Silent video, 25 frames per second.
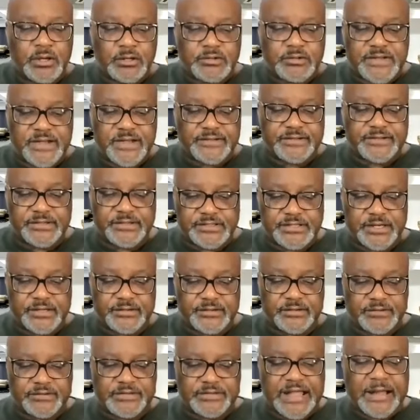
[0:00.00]
tons and
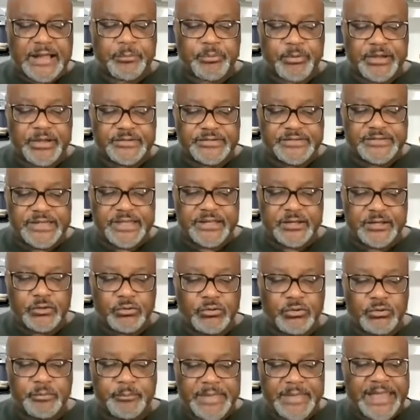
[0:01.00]
tons of stock price data
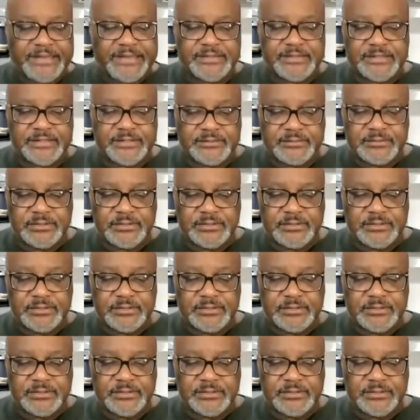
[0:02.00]
going back to